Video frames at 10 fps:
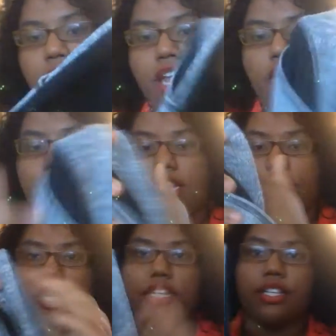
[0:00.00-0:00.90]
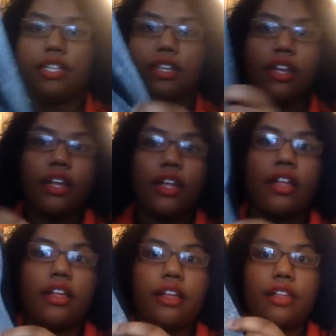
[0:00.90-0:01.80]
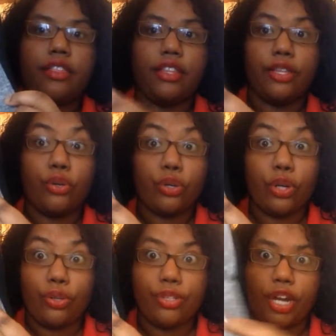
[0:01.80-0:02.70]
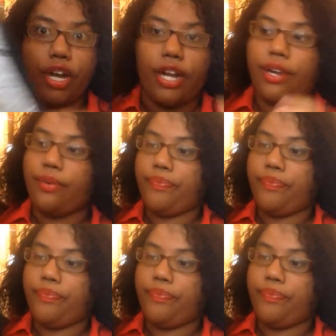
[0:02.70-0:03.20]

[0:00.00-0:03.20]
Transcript: here is just the little gold dog.